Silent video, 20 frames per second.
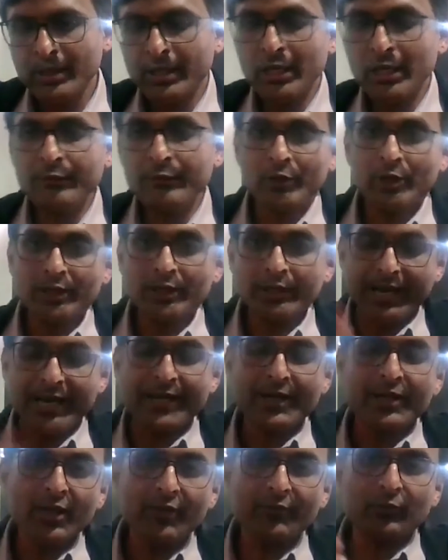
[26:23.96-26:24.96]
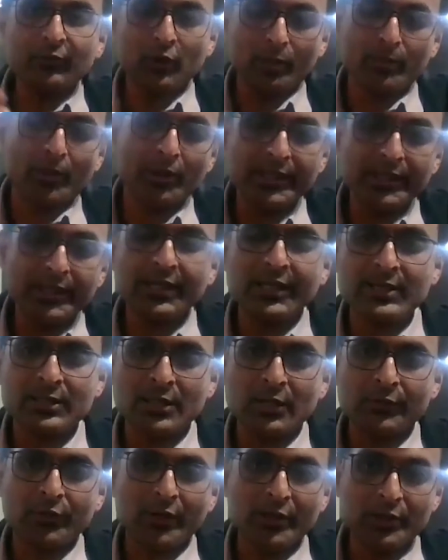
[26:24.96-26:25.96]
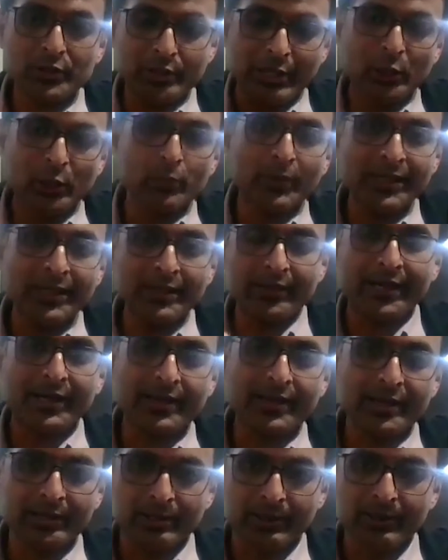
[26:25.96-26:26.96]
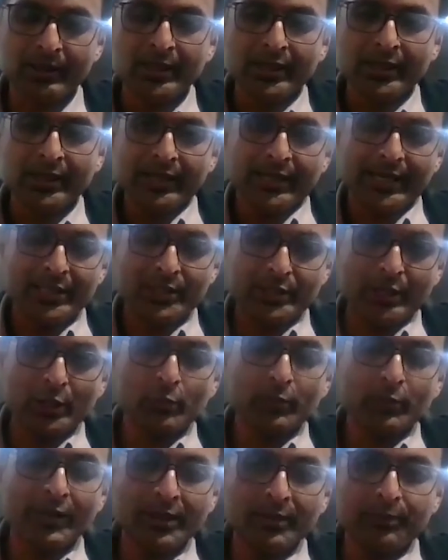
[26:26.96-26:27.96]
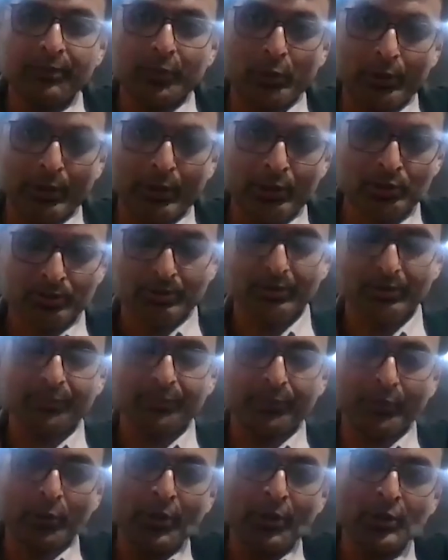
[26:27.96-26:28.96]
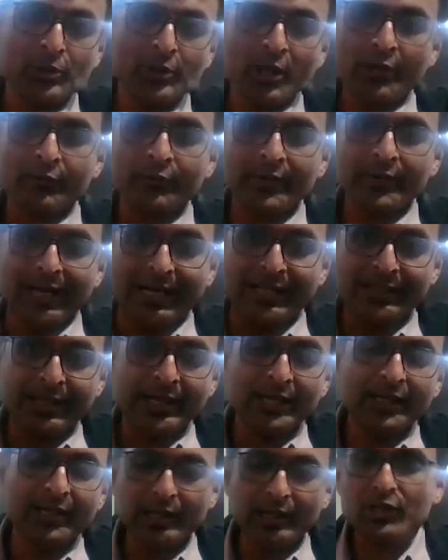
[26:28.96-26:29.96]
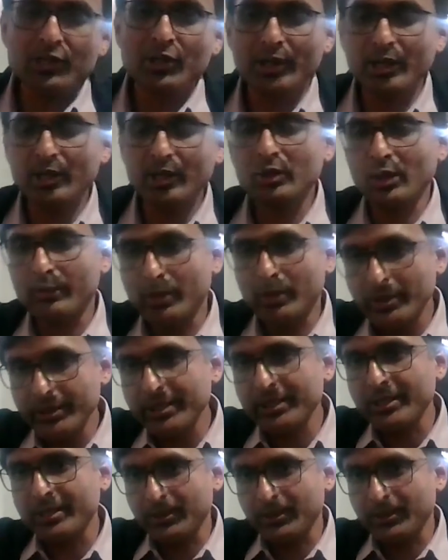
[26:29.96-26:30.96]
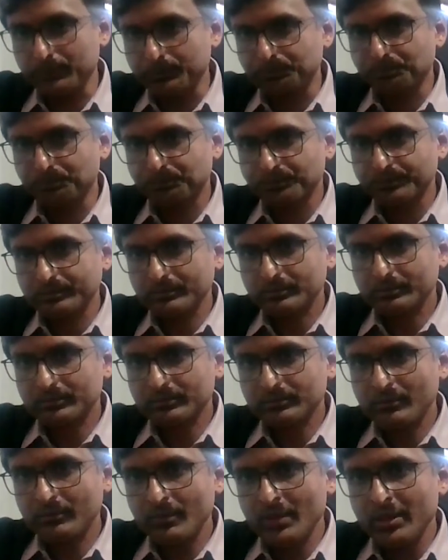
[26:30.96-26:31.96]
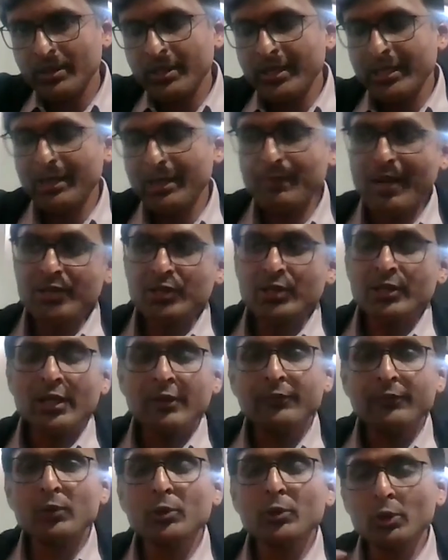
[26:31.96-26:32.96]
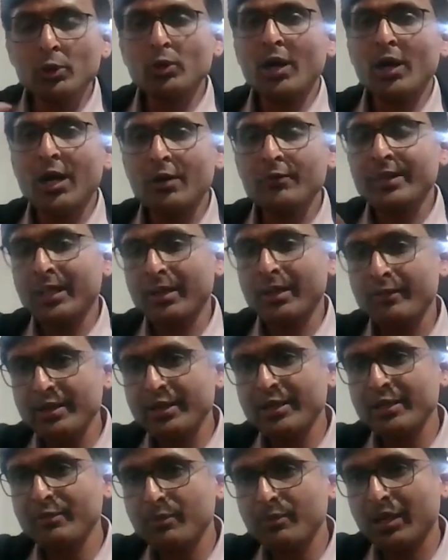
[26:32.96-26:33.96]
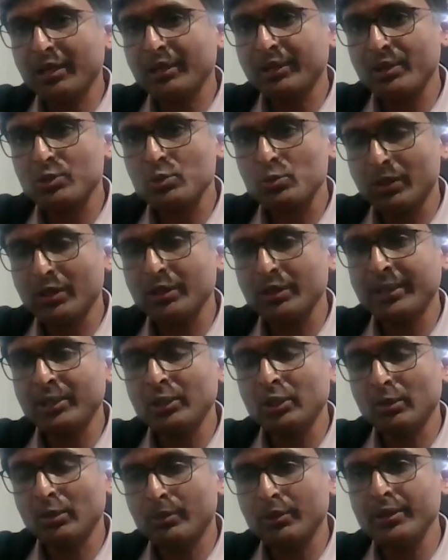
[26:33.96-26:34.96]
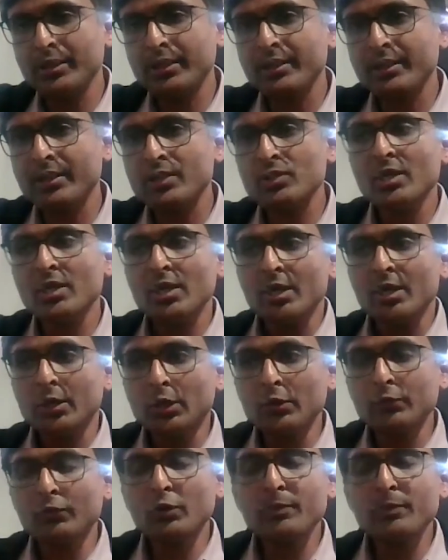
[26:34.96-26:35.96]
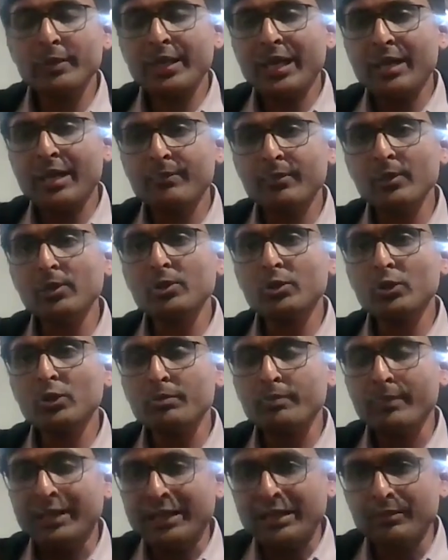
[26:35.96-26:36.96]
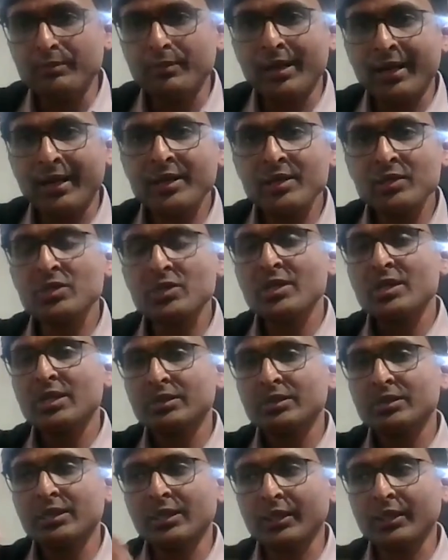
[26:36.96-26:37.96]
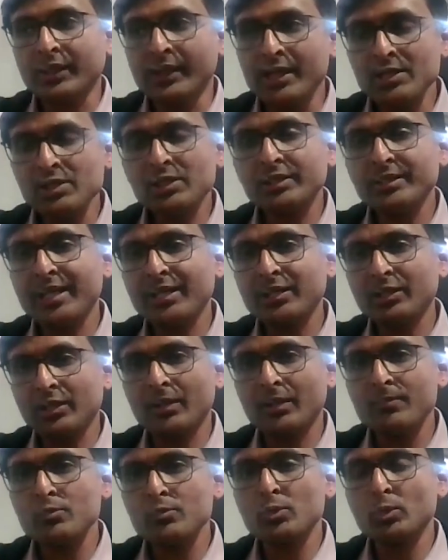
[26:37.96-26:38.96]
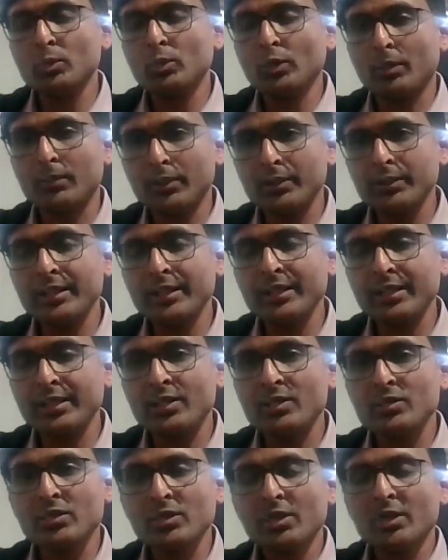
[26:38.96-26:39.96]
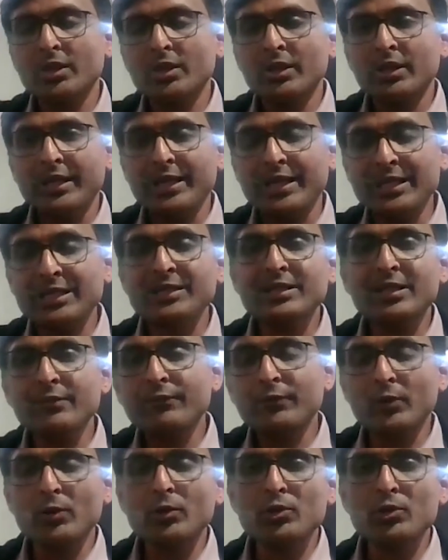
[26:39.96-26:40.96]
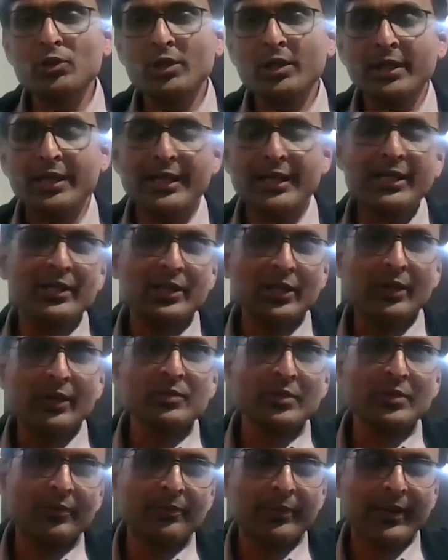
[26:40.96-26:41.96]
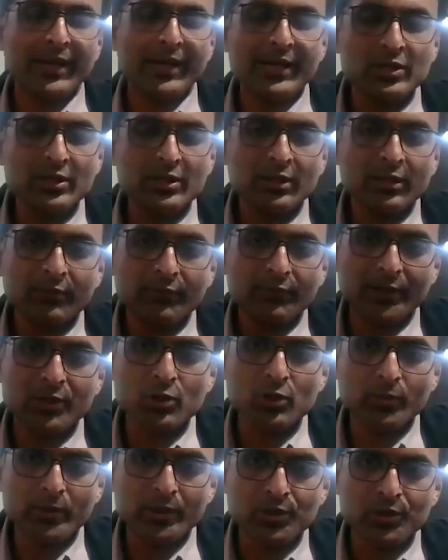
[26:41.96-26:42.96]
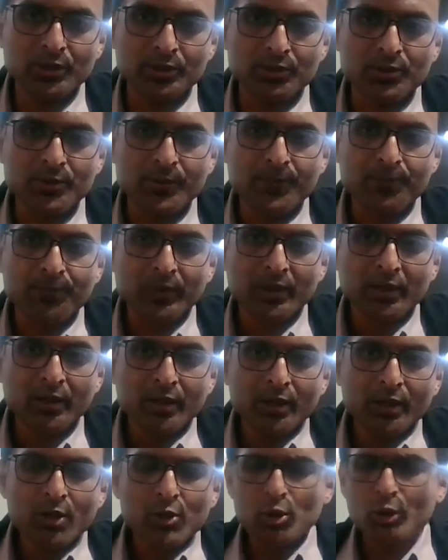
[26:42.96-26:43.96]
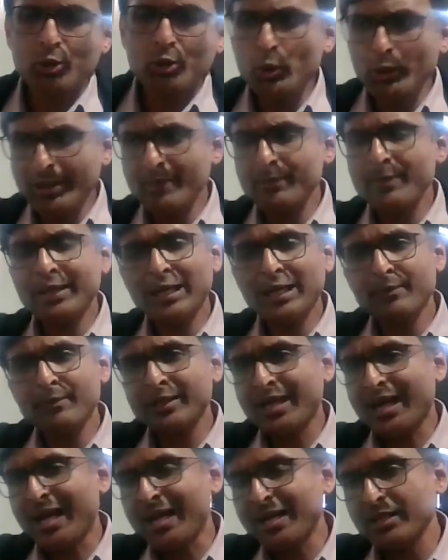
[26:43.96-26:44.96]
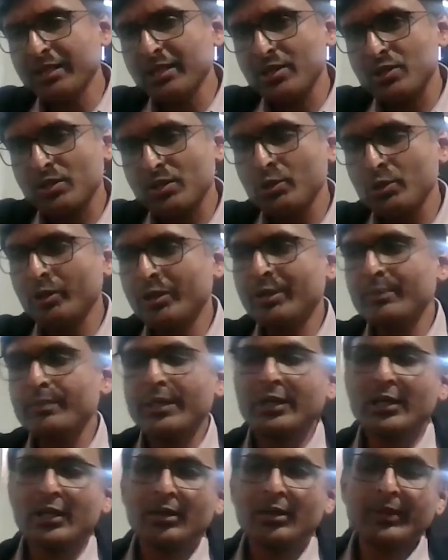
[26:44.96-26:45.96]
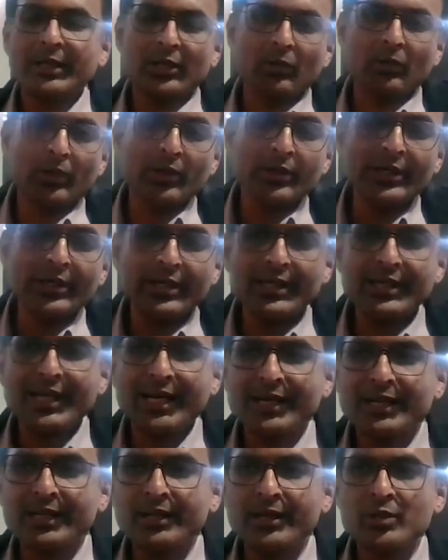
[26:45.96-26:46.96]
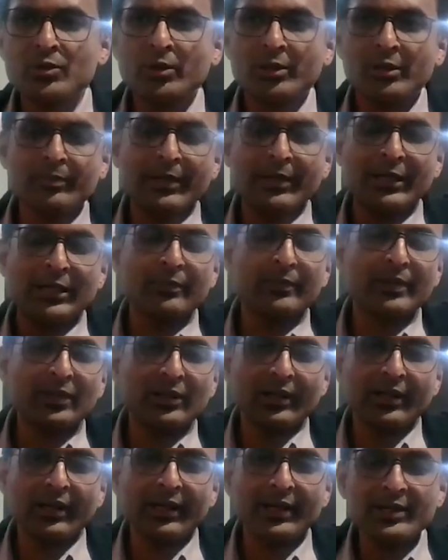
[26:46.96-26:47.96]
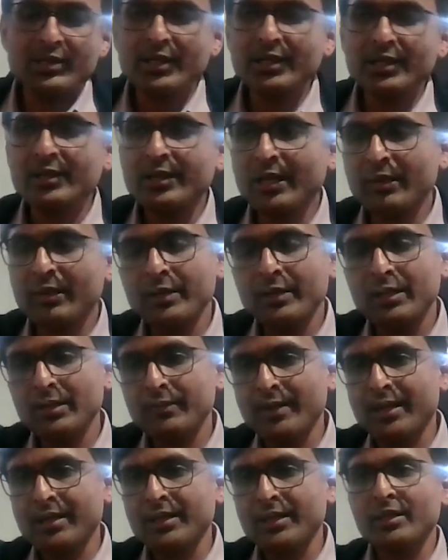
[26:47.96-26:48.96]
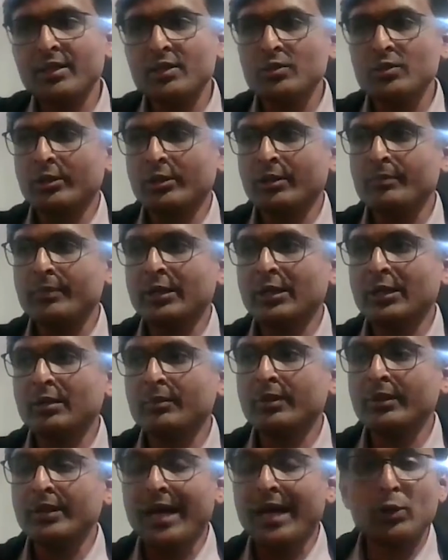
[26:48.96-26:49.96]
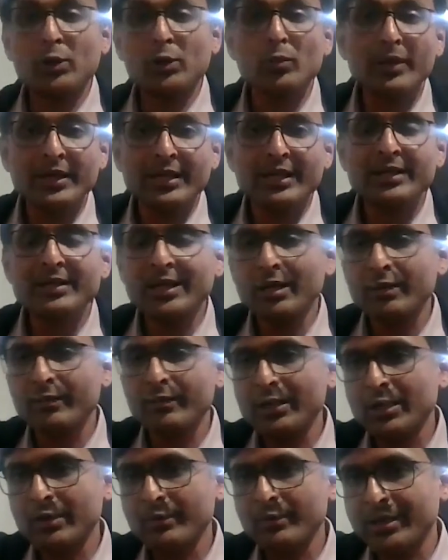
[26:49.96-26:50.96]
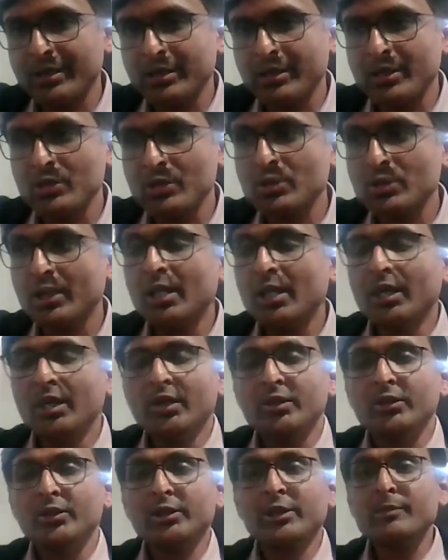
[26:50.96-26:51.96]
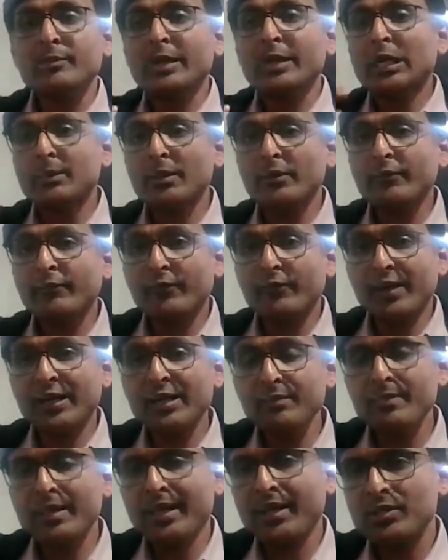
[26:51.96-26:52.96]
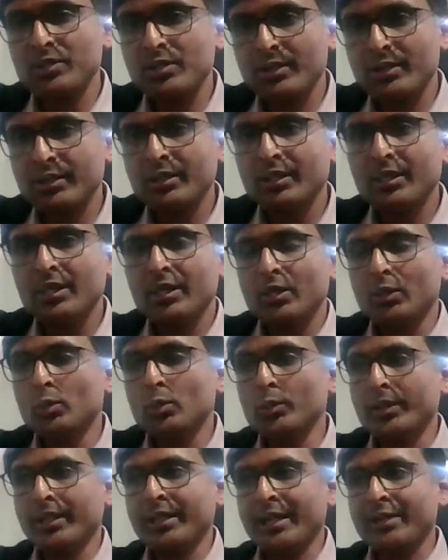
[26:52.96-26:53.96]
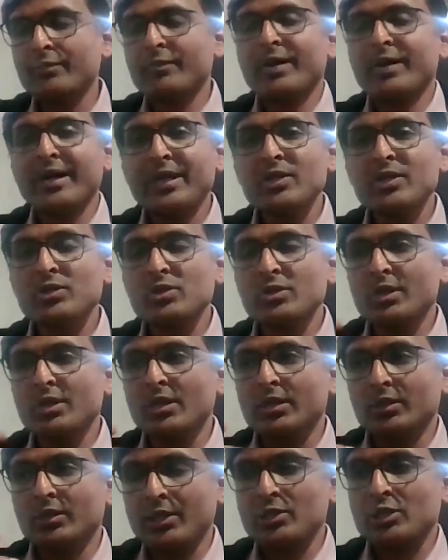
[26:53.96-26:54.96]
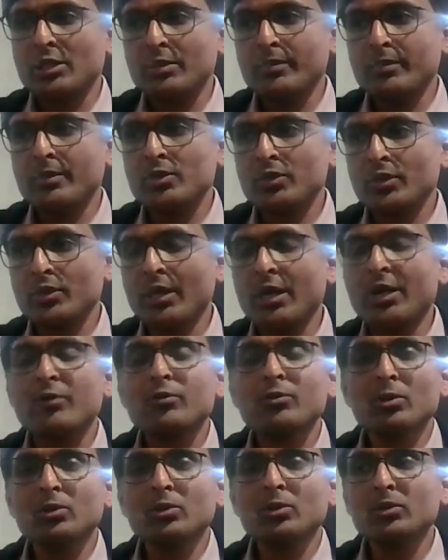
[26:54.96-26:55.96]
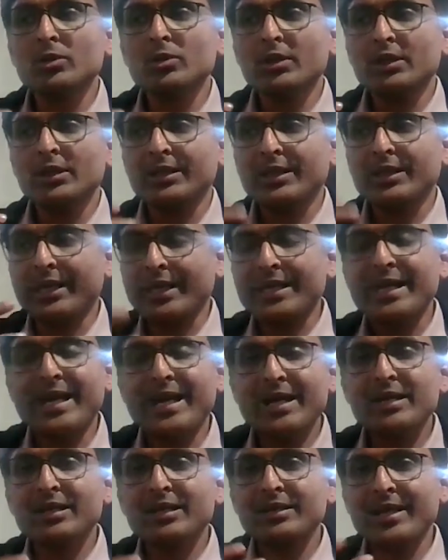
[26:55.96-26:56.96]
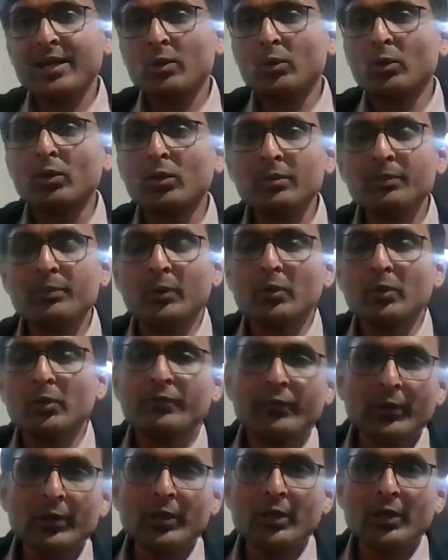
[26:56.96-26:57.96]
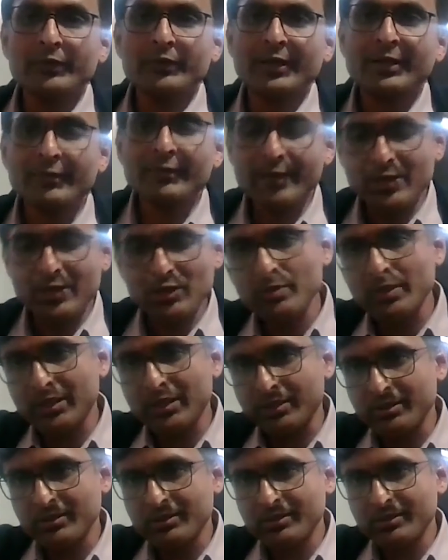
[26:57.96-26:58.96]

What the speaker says: If you're a trader of commodities, if you're a genuine trader, a genuine producer of an agricultural commodity, imagine if you know how derivative markets work in commodities, you would be able to minimize the risk that comes to commodities in the future in terms of price fluctuations. So you can become an analyst, you can become a commodity analyst, you can become a currency derivative analyst, you can become an equity derivative analyst, you can become a fund manager who can advise customers on how to create their own portfolio of investment.